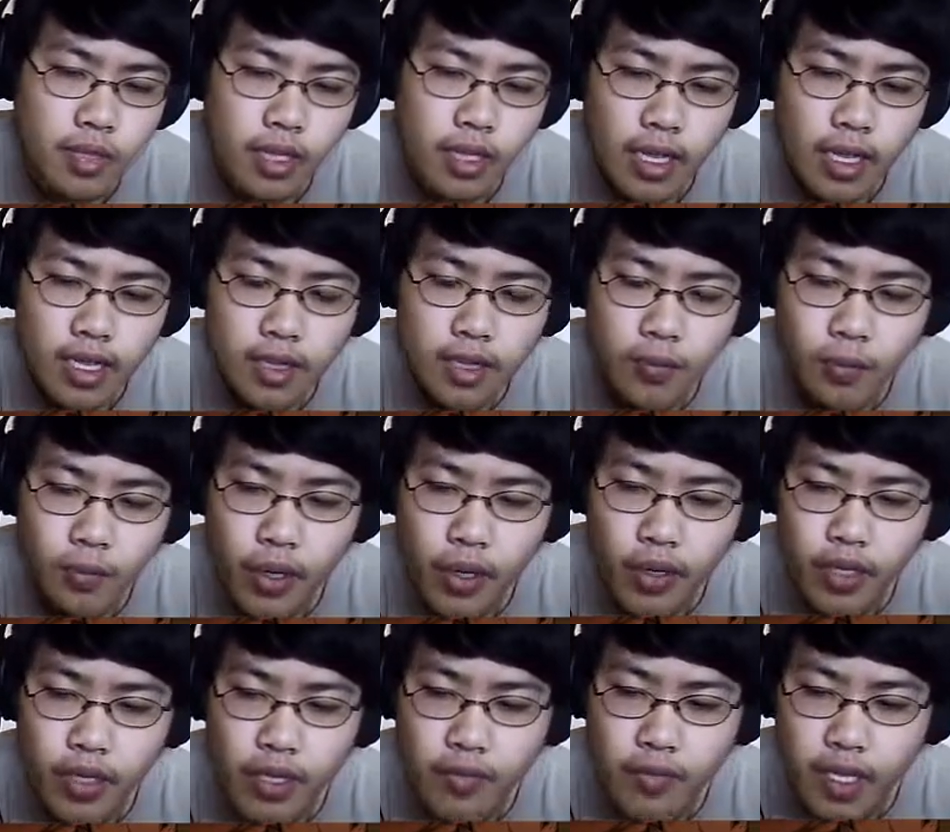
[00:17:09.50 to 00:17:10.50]
I can
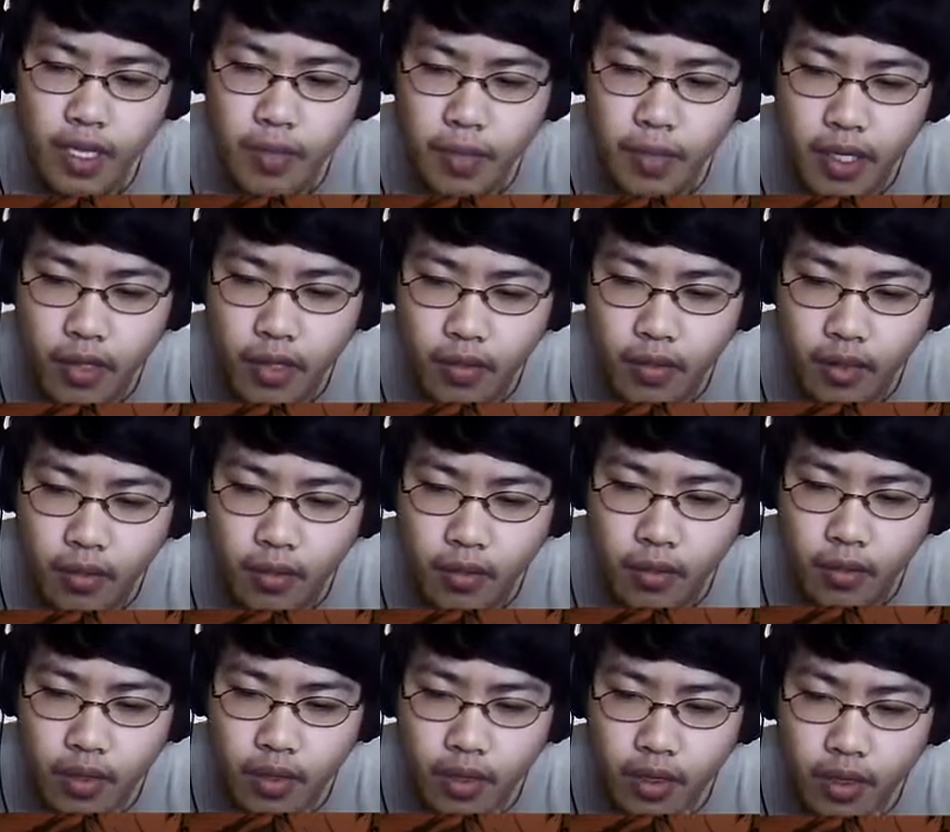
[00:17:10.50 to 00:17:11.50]
barely even get my health up.
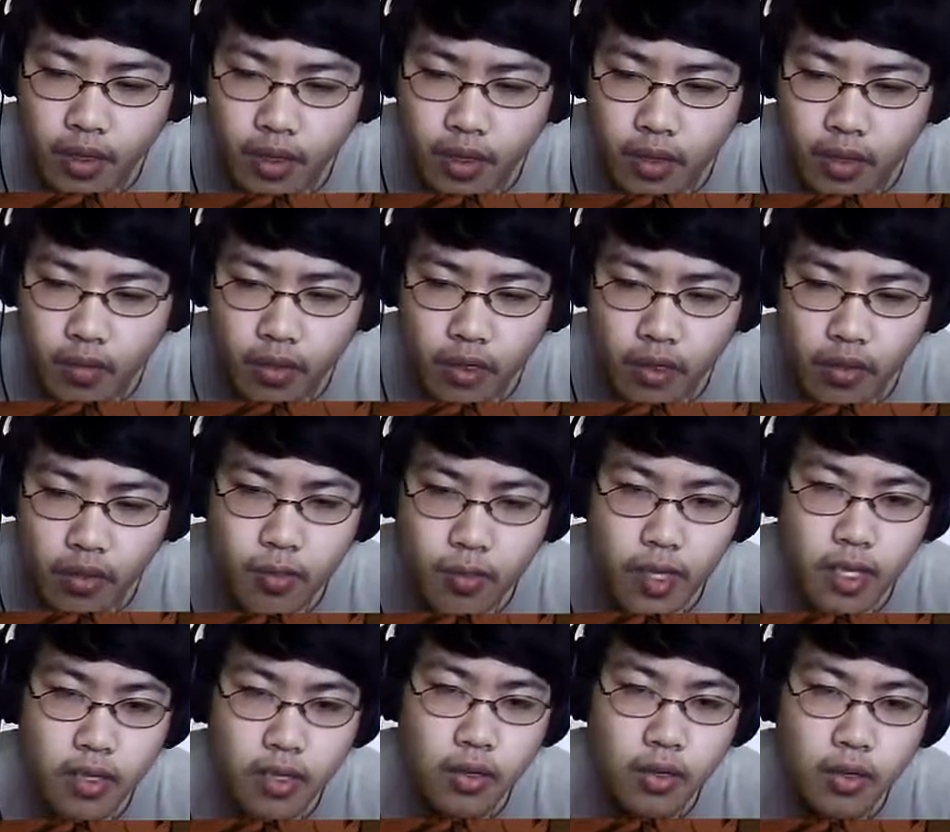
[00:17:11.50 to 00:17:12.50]
What else?
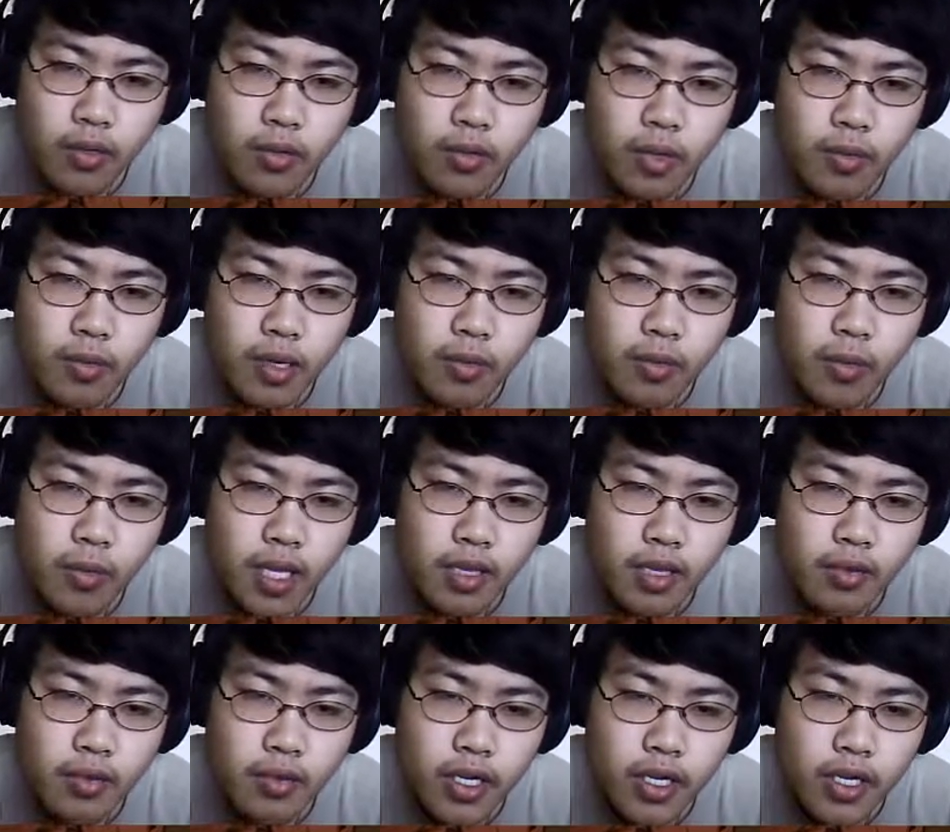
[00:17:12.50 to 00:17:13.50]
Pine cone. I'm gonna plant
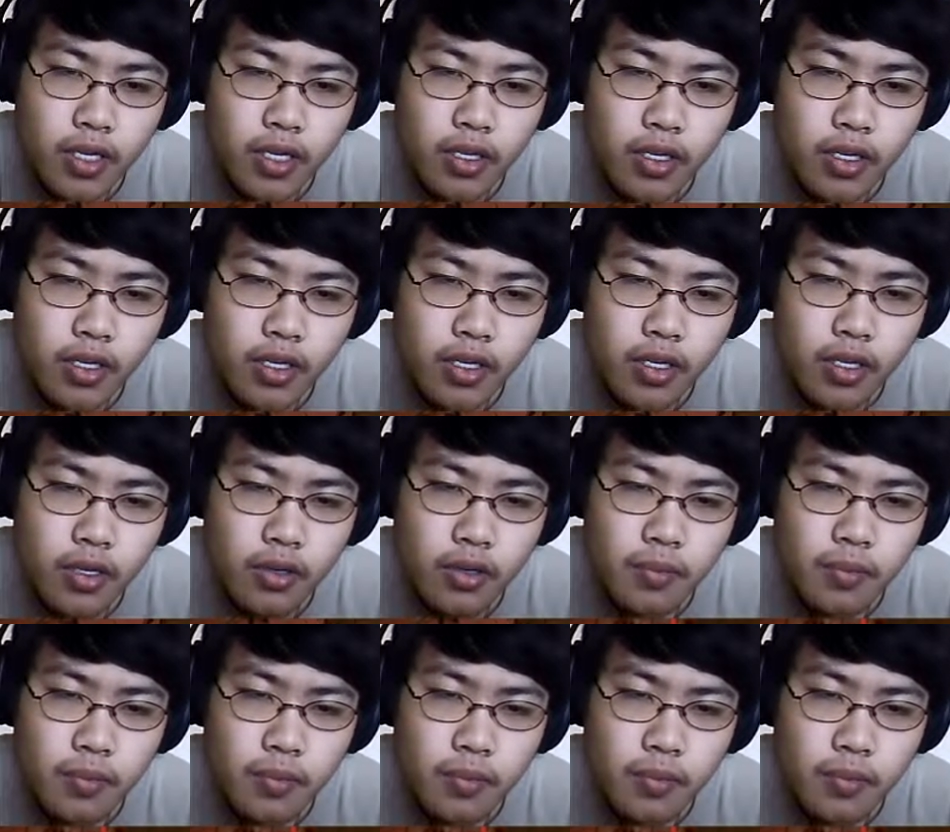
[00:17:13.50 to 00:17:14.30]
right here.